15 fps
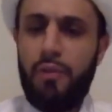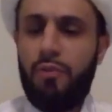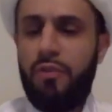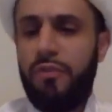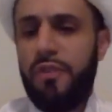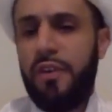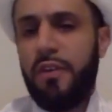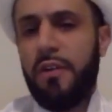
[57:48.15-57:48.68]
and we
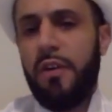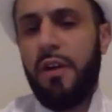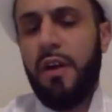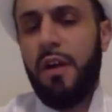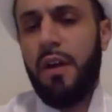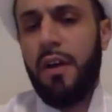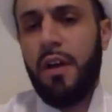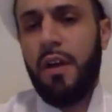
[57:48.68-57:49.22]
revere.
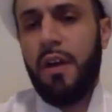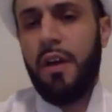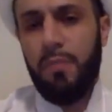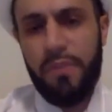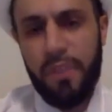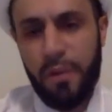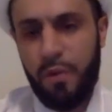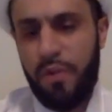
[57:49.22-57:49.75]

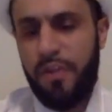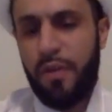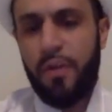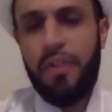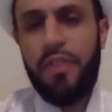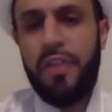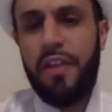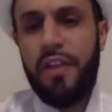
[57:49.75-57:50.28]
But
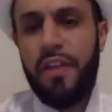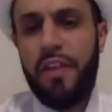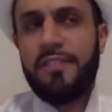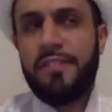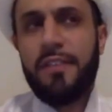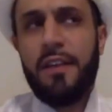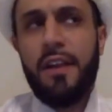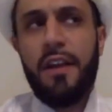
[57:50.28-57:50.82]

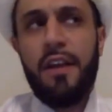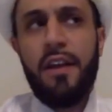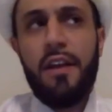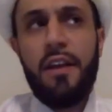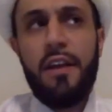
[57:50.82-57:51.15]
it